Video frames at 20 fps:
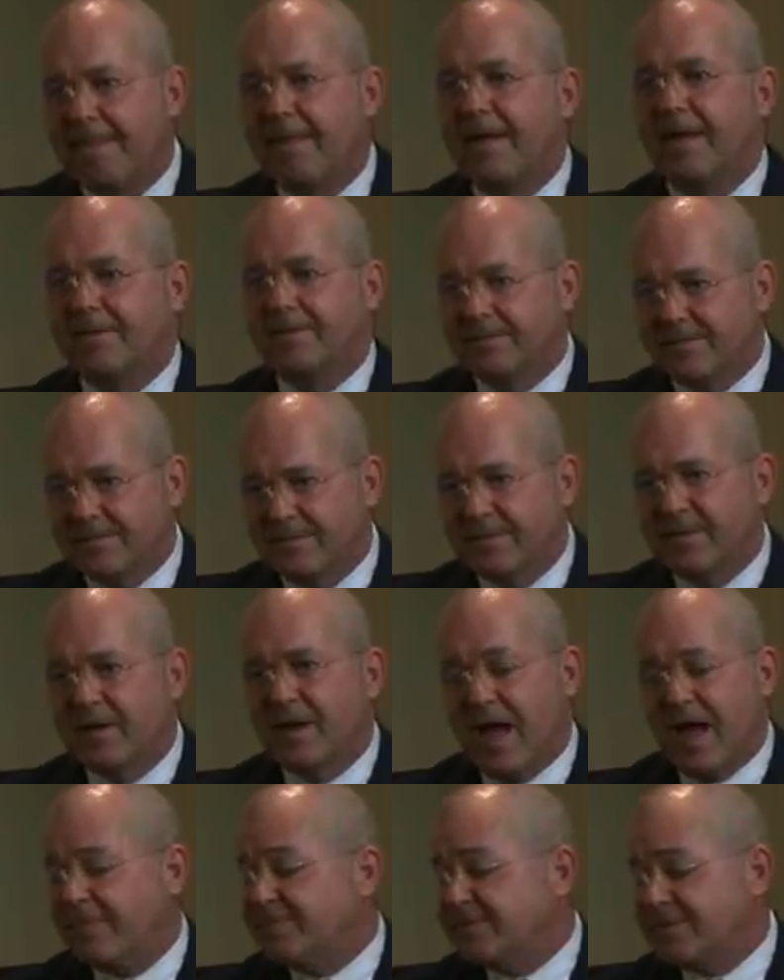Yeah,
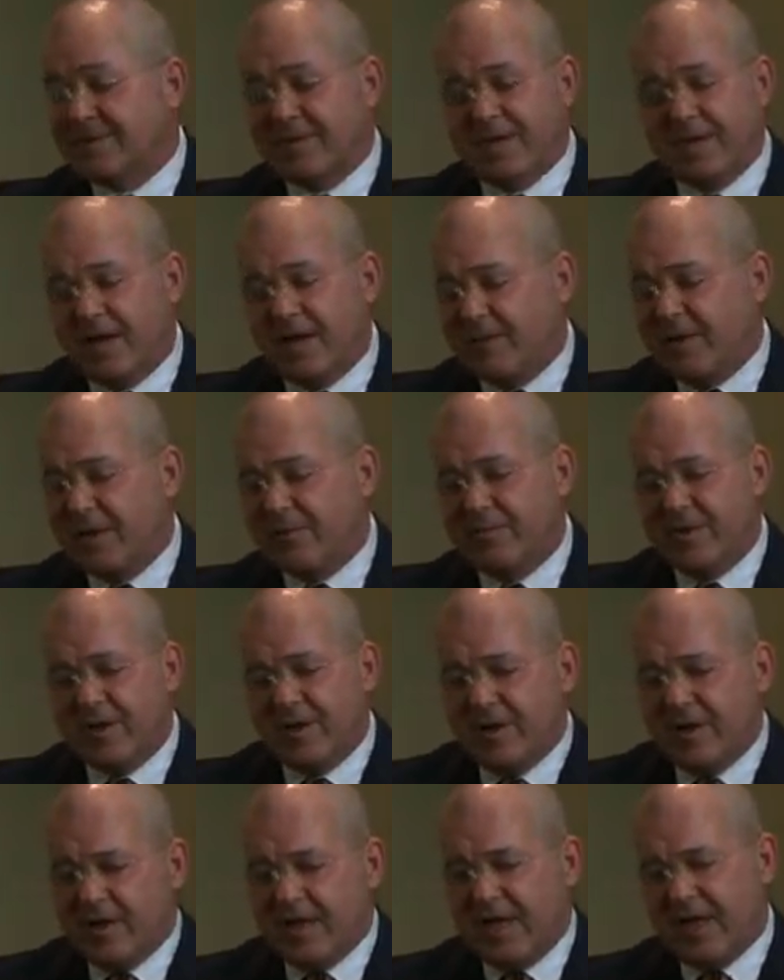absolutely. I mean,
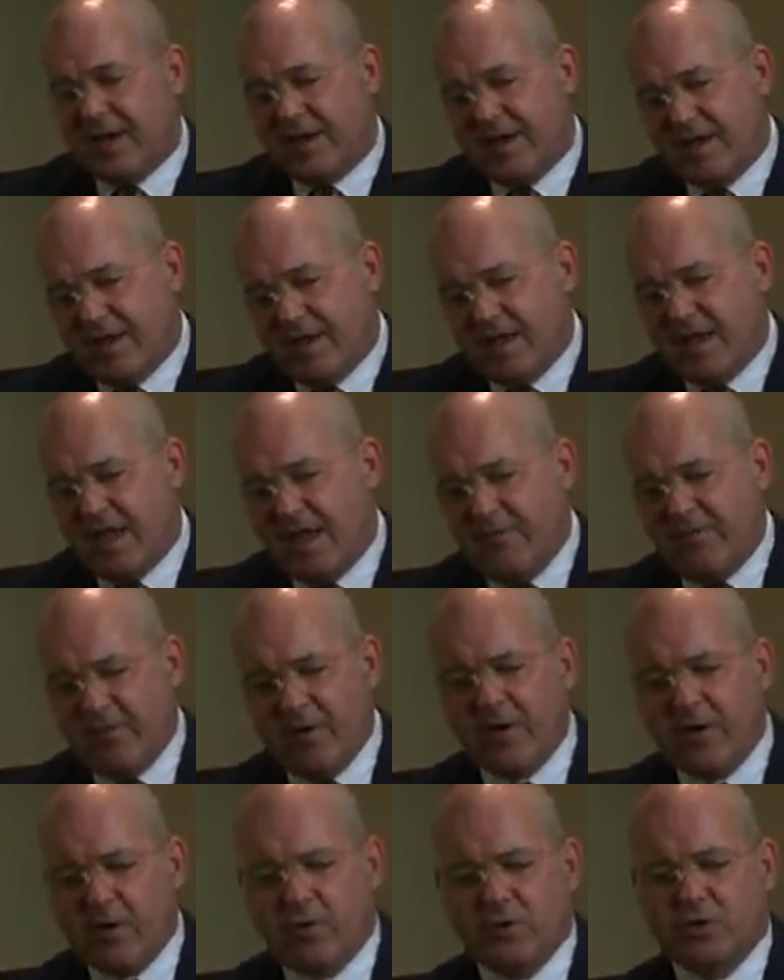again, if you're
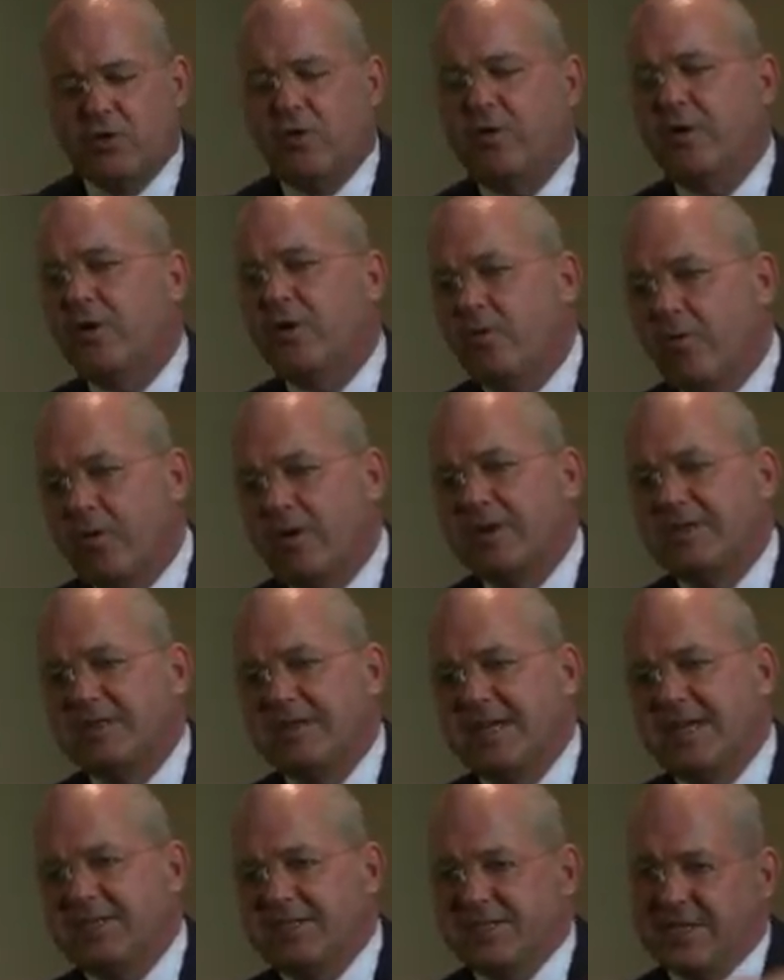going to grow your
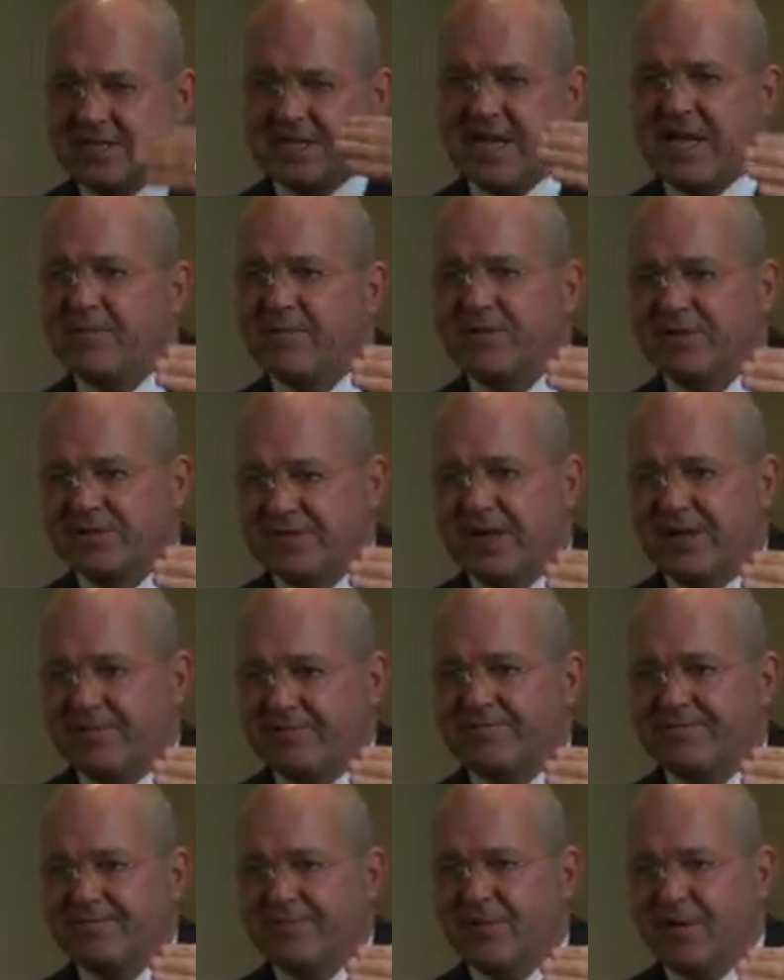organization at 10%,
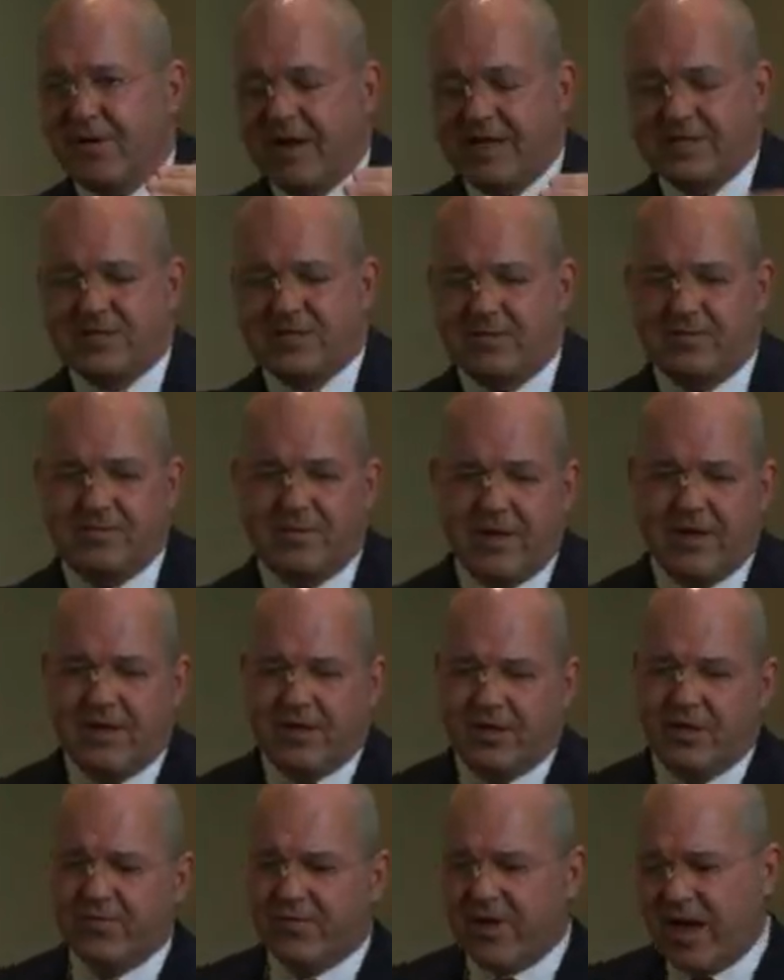all right, so
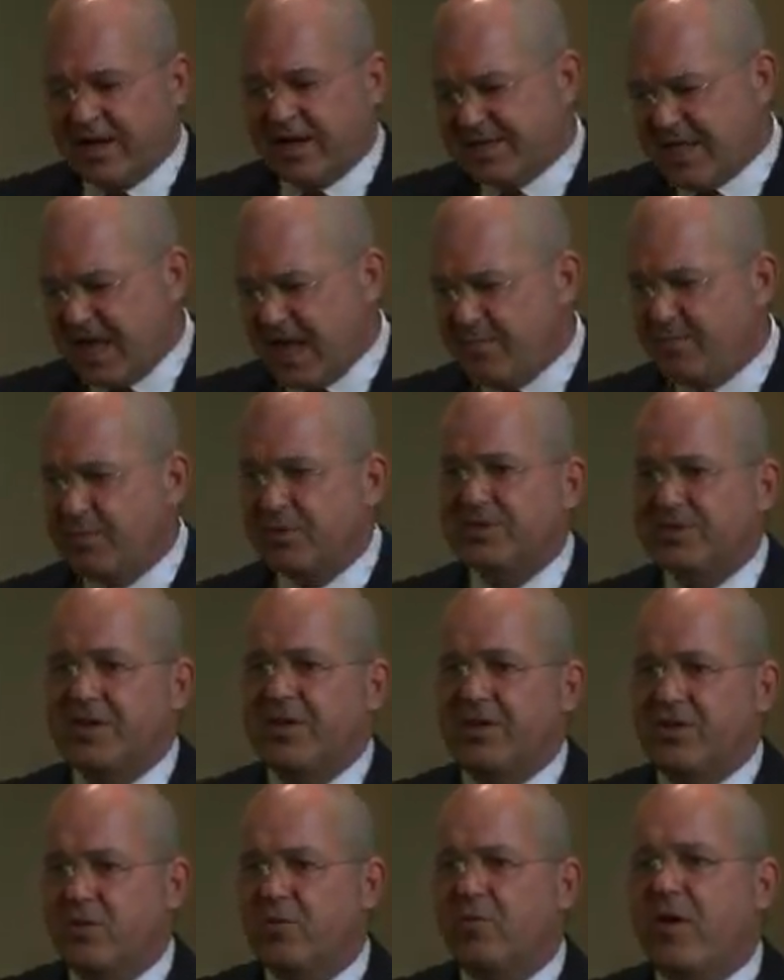you've got
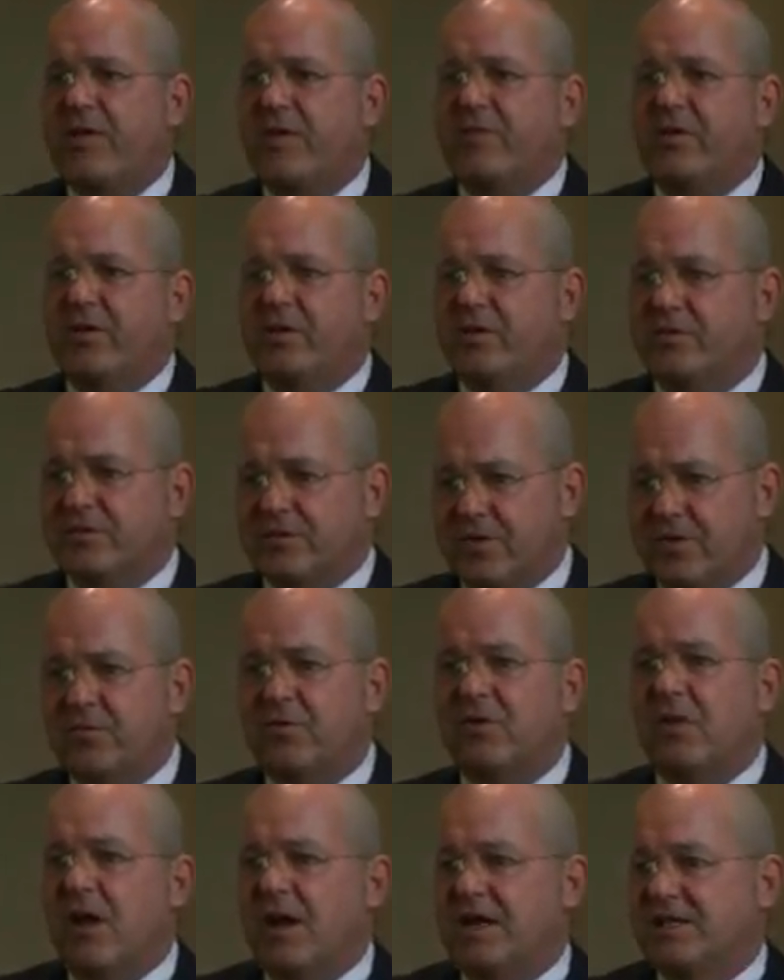10% new revenues and new
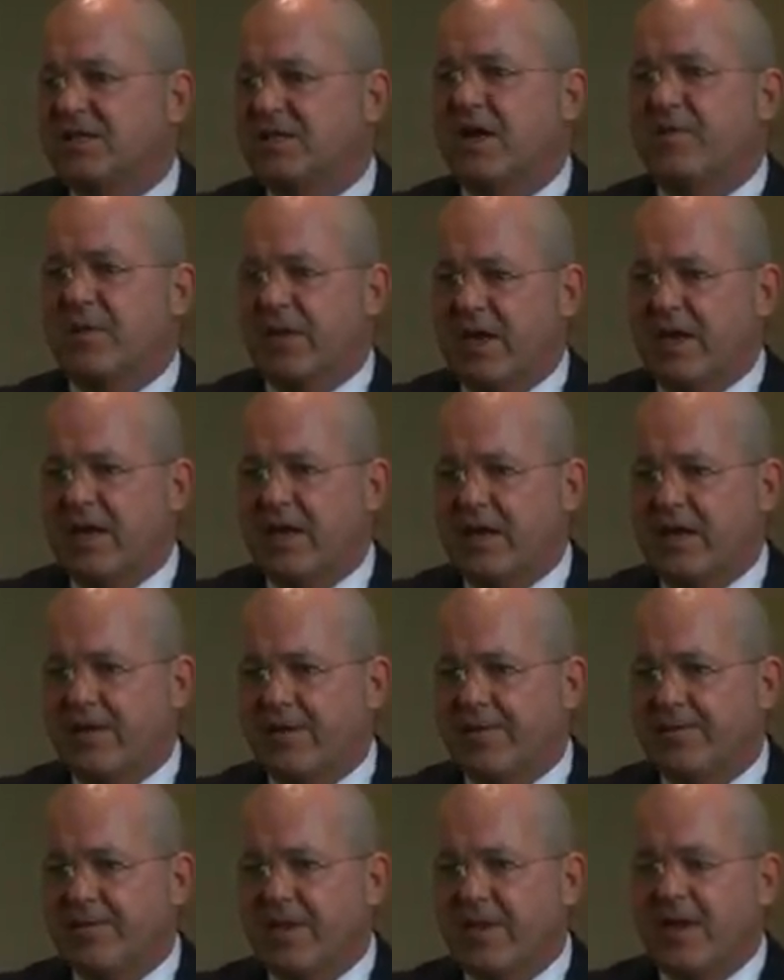clients coming in a
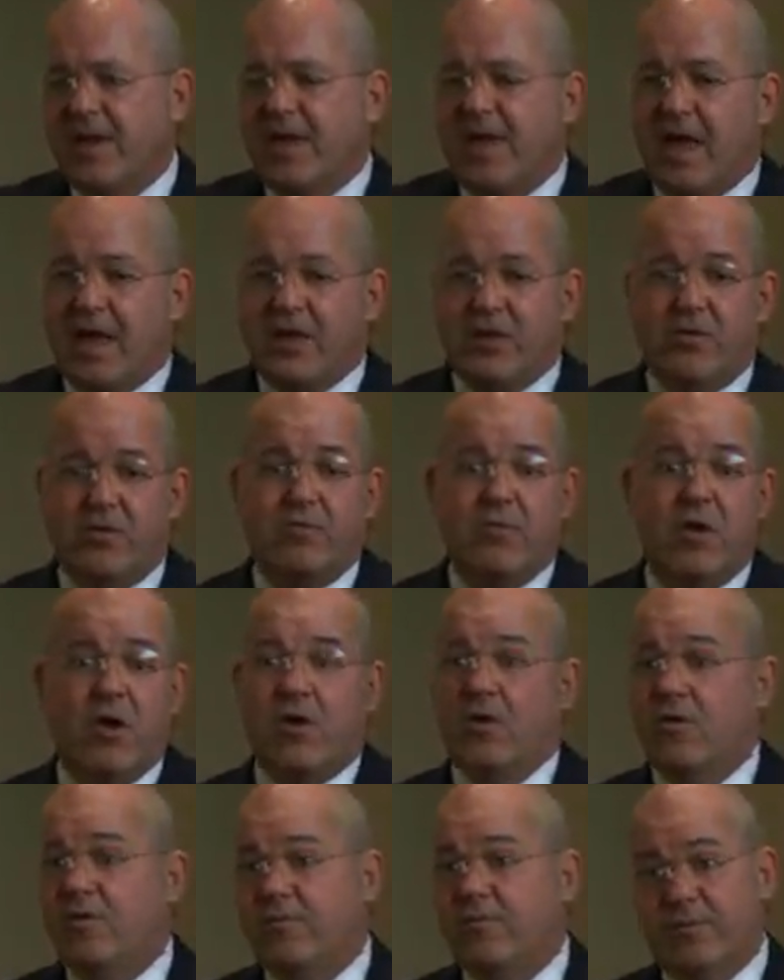year. And you
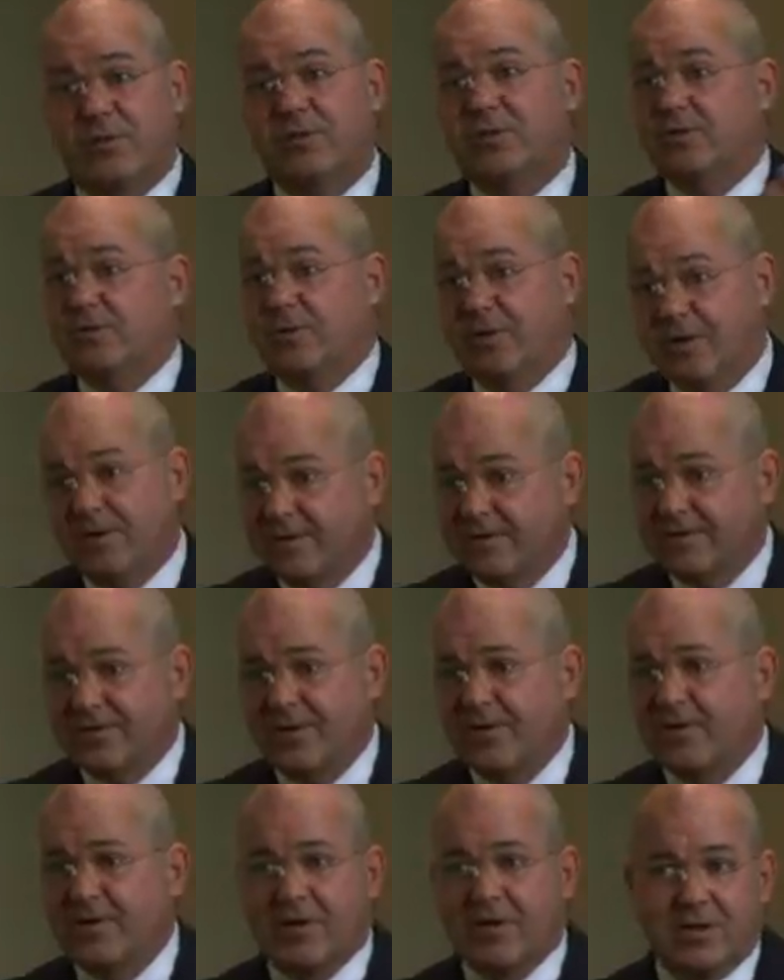know for sure
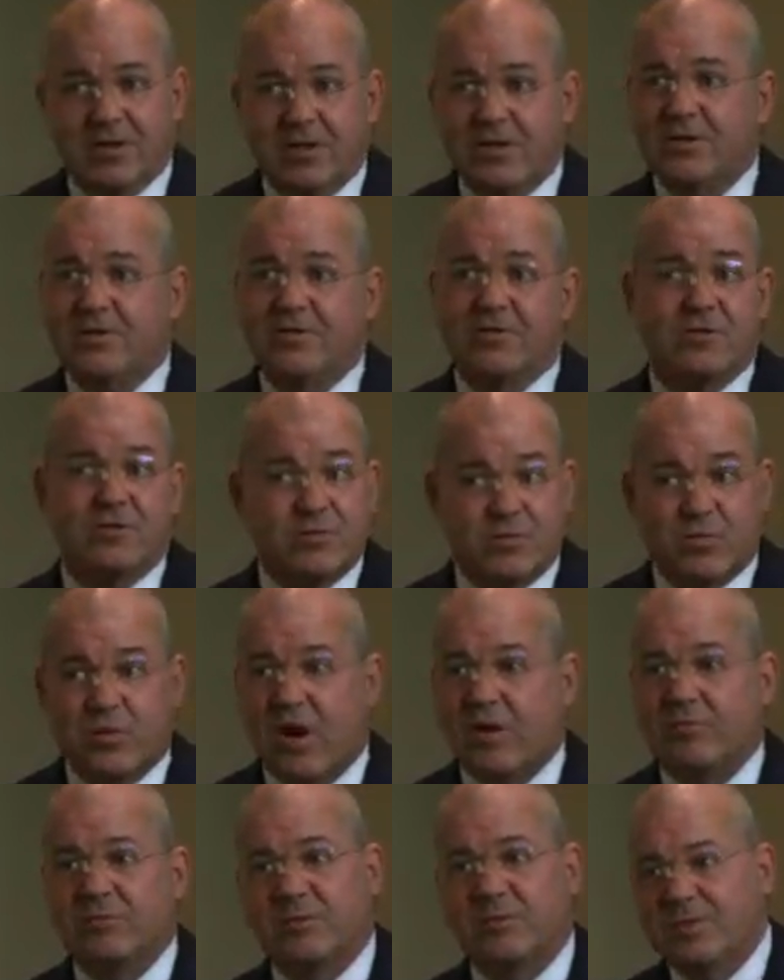you're going to lose
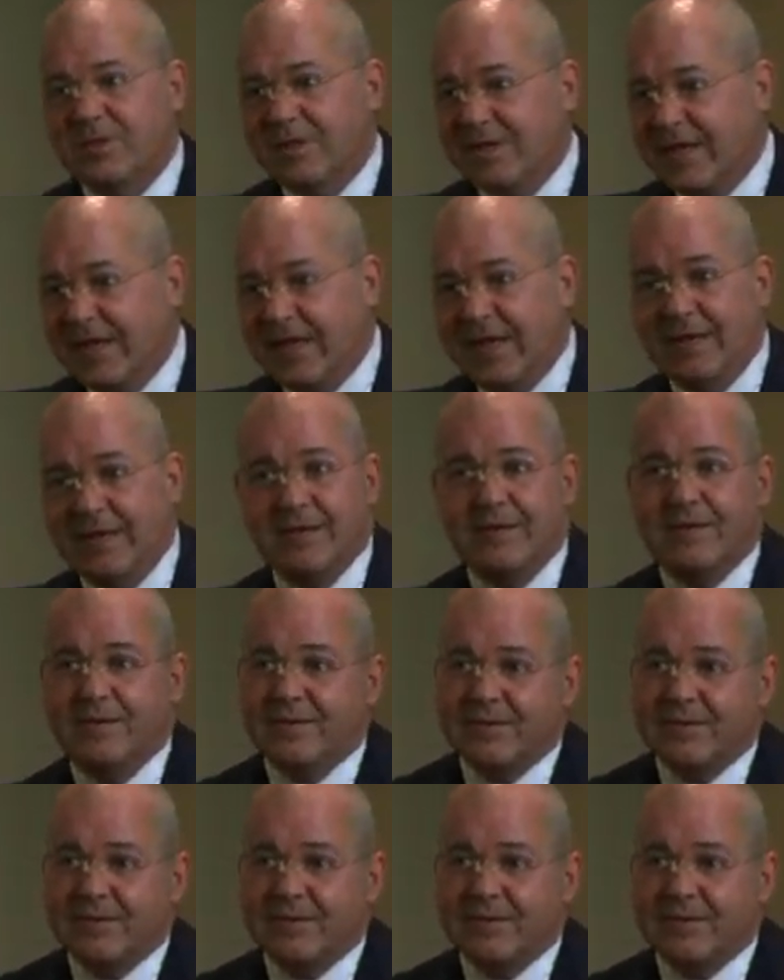probably